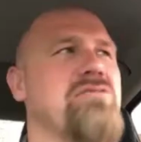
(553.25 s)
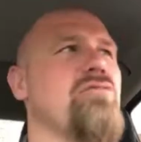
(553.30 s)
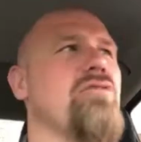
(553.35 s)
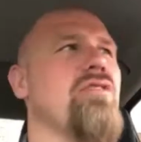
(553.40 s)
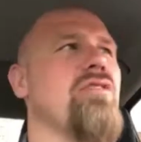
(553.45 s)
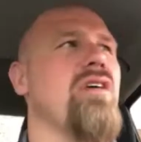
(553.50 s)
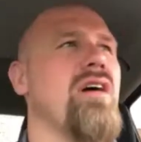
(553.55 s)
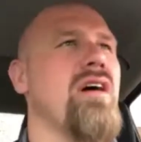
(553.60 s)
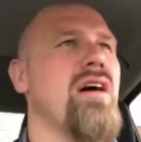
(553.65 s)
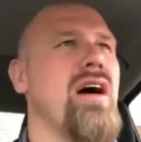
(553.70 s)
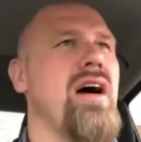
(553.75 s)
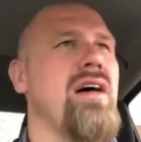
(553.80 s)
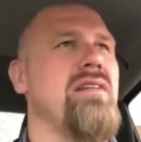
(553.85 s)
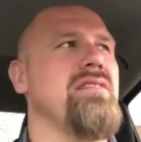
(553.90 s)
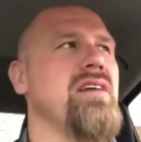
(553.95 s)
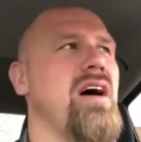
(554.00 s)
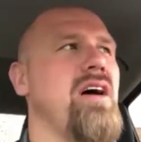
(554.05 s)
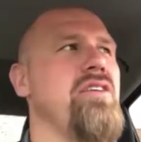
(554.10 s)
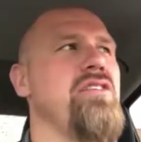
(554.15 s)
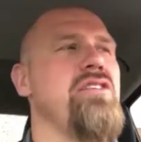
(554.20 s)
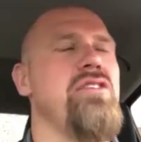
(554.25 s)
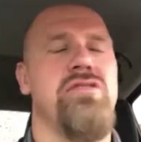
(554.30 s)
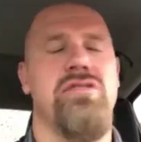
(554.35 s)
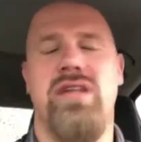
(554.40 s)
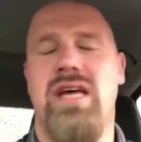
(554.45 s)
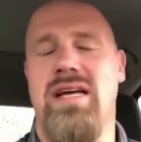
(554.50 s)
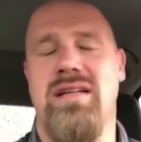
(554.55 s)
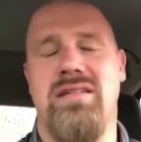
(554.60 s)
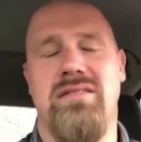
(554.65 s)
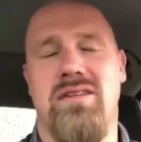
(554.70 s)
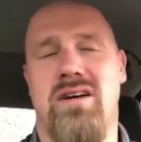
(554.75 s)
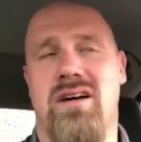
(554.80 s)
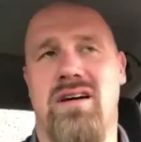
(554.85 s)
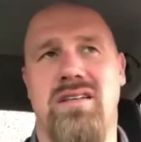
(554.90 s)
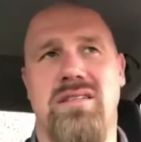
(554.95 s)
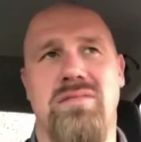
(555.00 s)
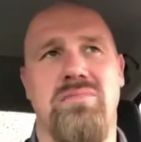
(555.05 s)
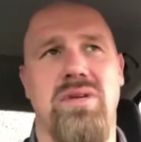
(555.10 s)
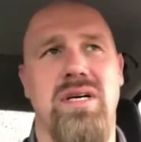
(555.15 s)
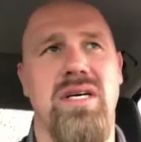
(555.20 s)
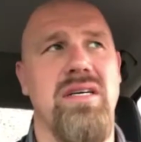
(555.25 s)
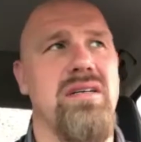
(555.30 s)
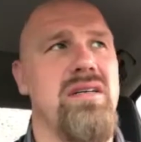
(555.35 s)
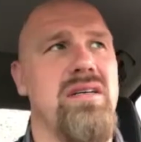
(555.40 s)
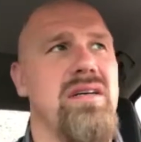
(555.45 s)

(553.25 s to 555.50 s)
where I'll, I'll, use that in talks, but